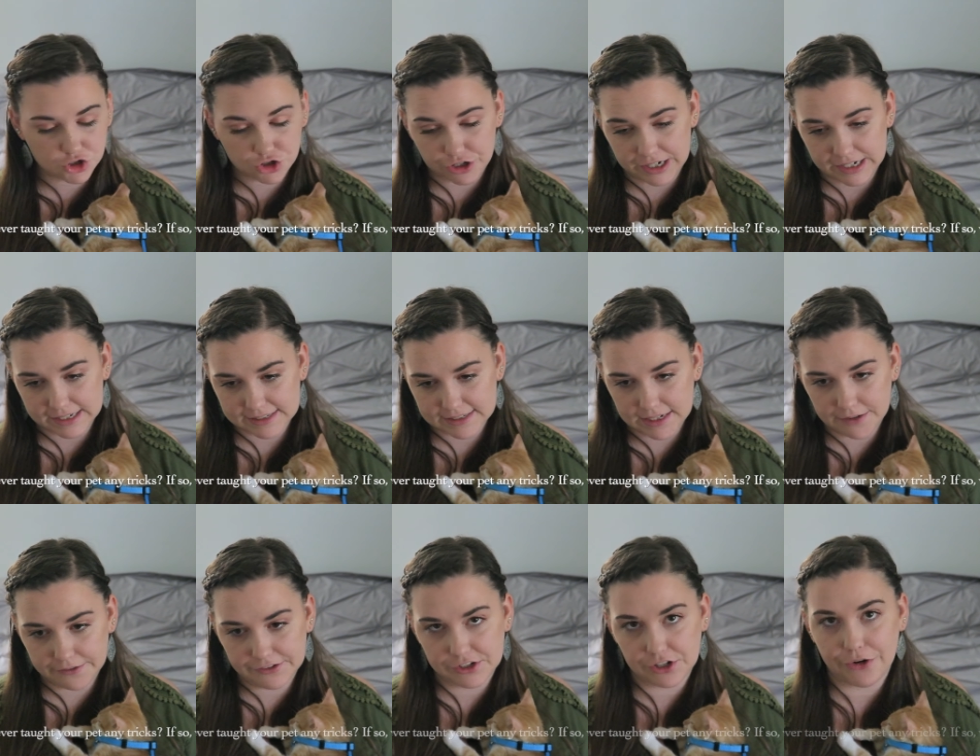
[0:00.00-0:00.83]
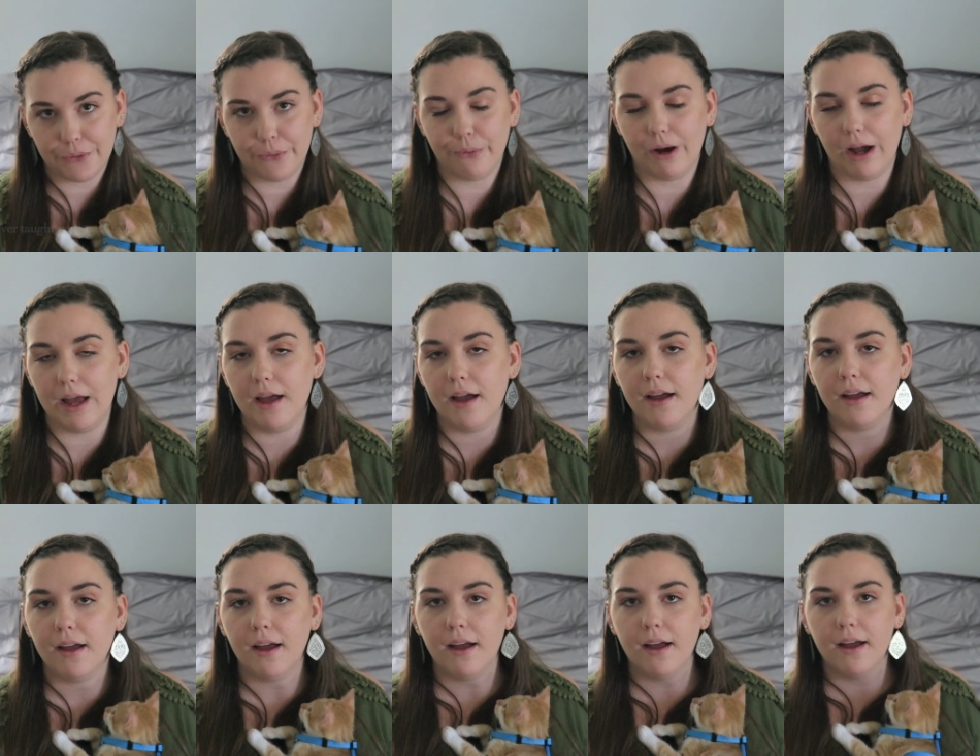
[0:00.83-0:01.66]
tricks? If so, what?
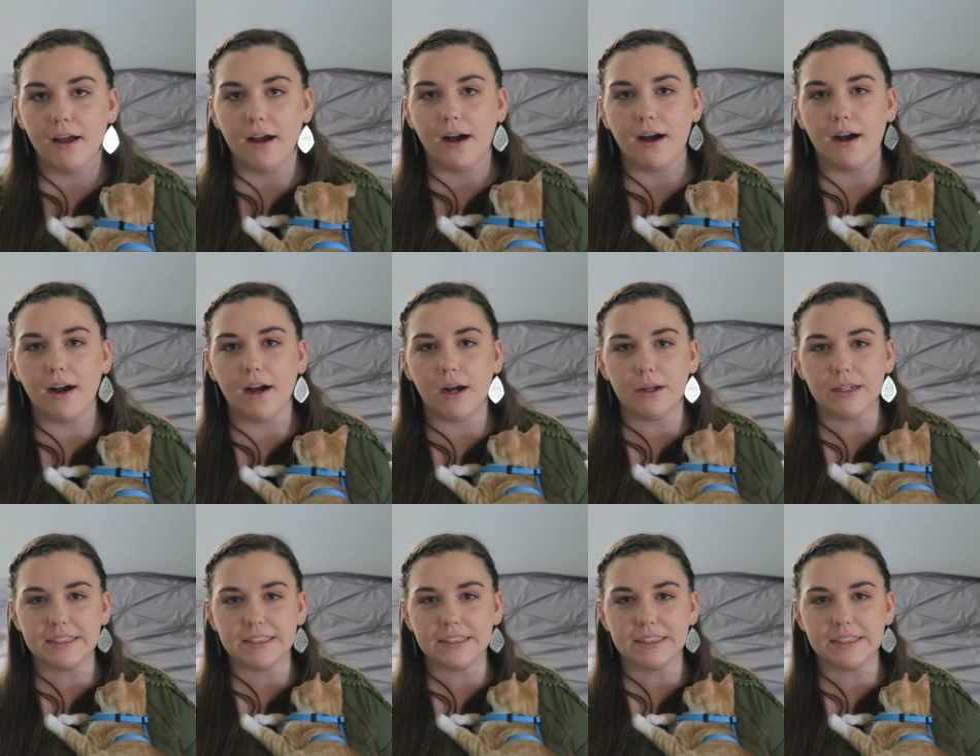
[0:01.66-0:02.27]
Uh,